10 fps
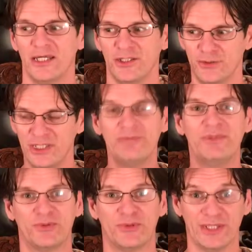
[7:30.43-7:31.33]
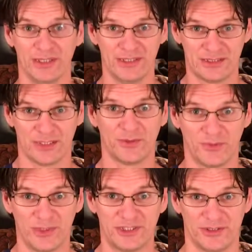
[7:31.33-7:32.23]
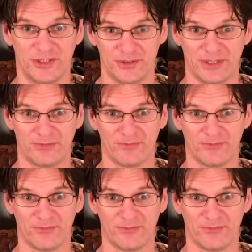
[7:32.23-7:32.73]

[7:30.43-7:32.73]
you need to be realistic with what you're doing.